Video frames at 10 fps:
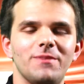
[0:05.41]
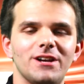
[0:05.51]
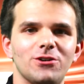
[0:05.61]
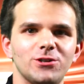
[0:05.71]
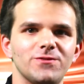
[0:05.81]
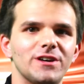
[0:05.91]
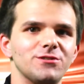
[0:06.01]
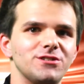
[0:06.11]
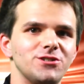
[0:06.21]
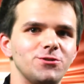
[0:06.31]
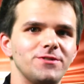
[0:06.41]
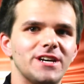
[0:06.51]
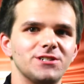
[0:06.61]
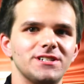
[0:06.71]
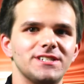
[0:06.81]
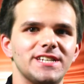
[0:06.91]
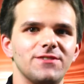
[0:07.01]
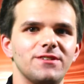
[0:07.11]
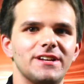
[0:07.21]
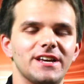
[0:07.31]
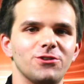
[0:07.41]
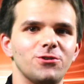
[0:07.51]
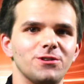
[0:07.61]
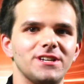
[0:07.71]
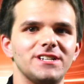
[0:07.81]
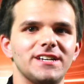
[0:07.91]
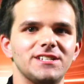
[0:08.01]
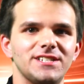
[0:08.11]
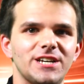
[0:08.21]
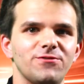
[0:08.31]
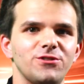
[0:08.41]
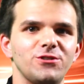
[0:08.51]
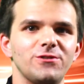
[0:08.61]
I've been a Hertz Fellow since 2007, and I currently attend Stanford